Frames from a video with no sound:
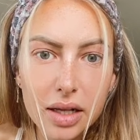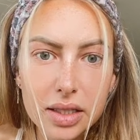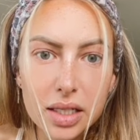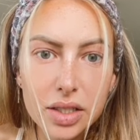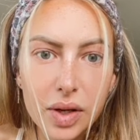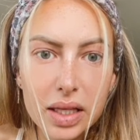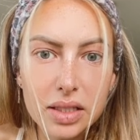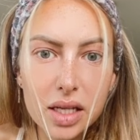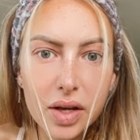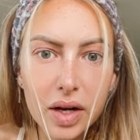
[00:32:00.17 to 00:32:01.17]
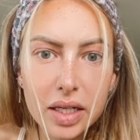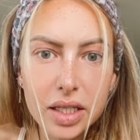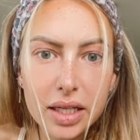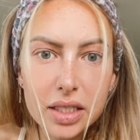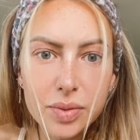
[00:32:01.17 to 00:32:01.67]
Thoughts on doing this
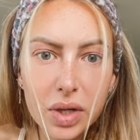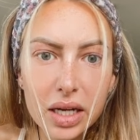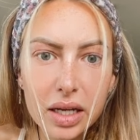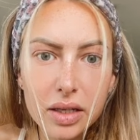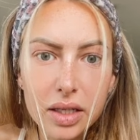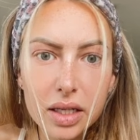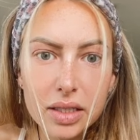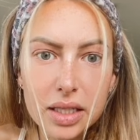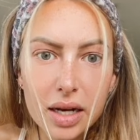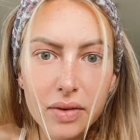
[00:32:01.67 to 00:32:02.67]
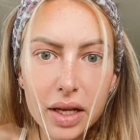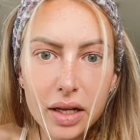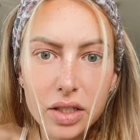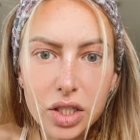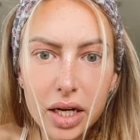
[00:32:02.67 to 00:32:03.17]
cocooning during the spring instead of
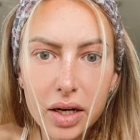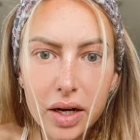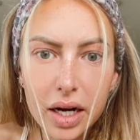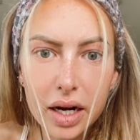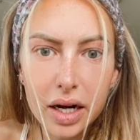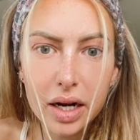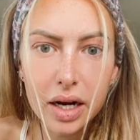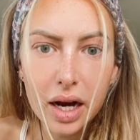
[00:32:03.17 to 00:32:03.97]
in January?